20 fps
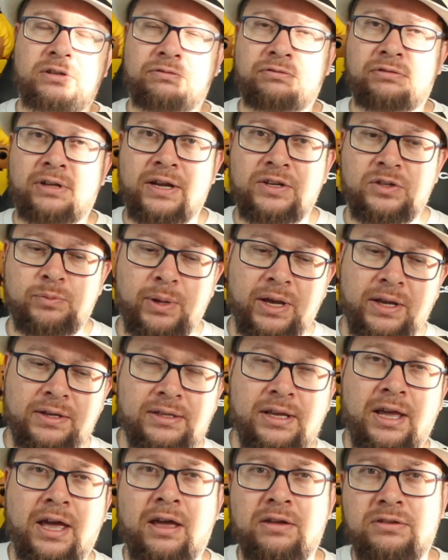flashbacks,
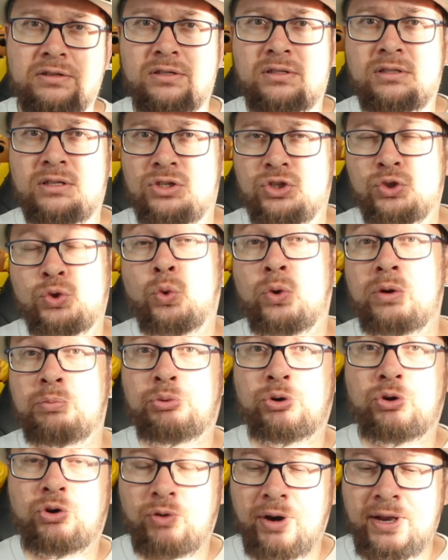as the story
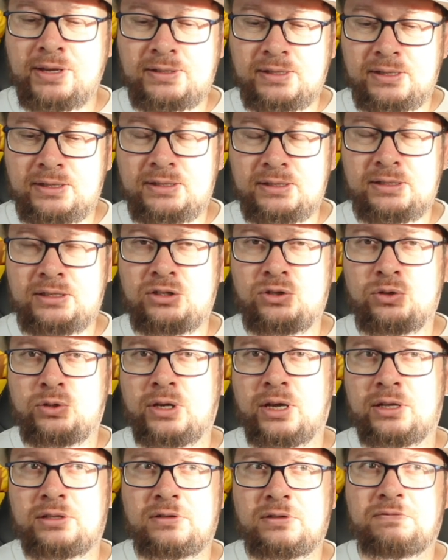progresses, you
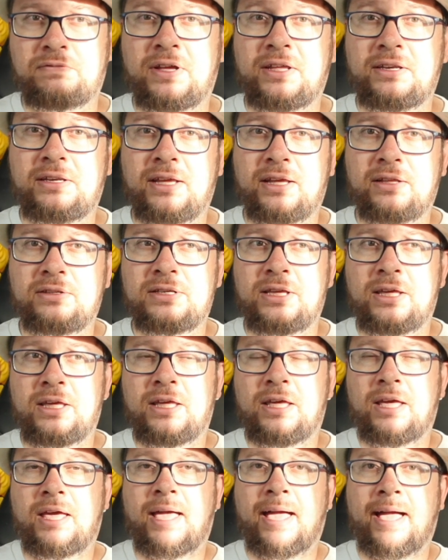get to find out
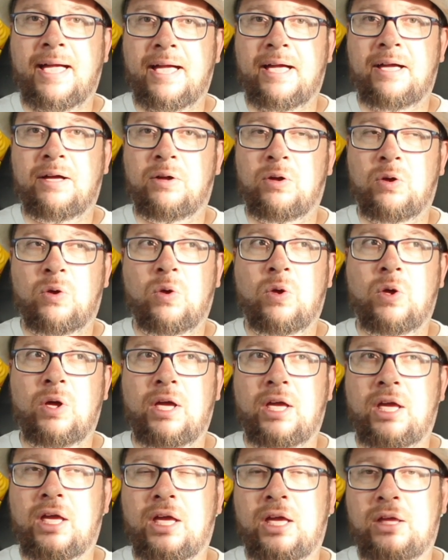how
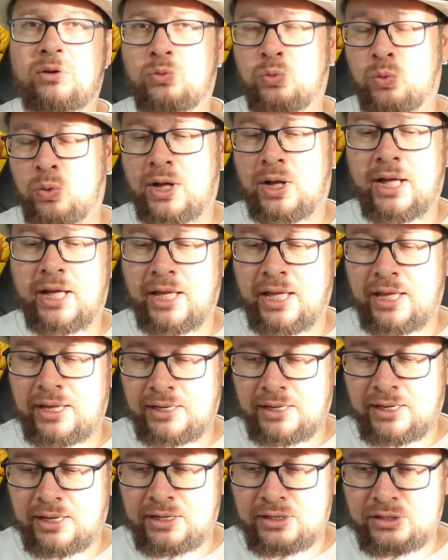and why
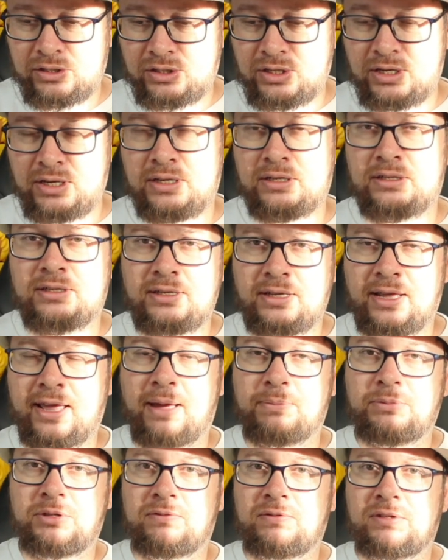she is in
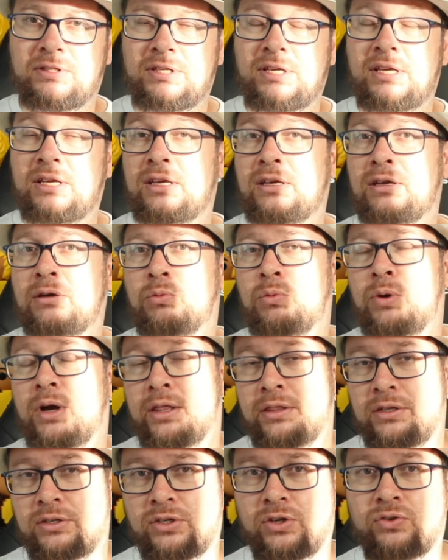captivity, why
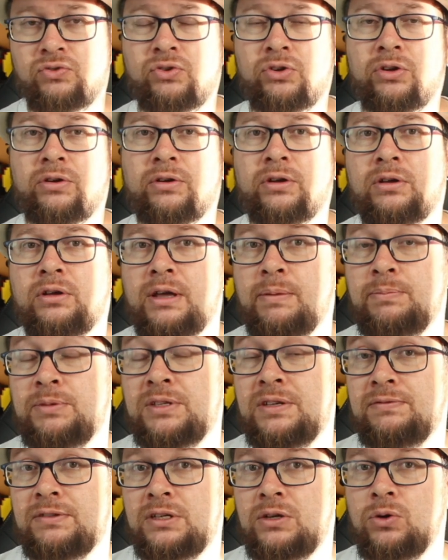the children are in
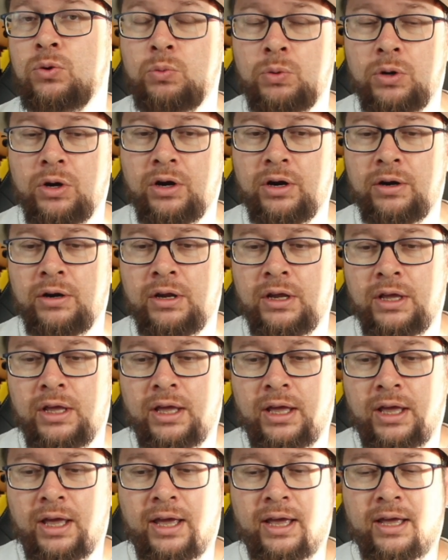captivity or were.
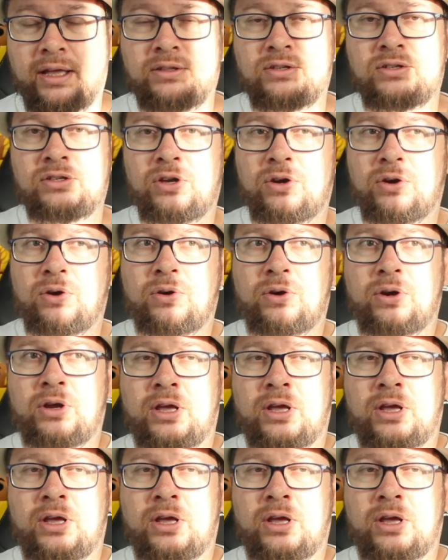And so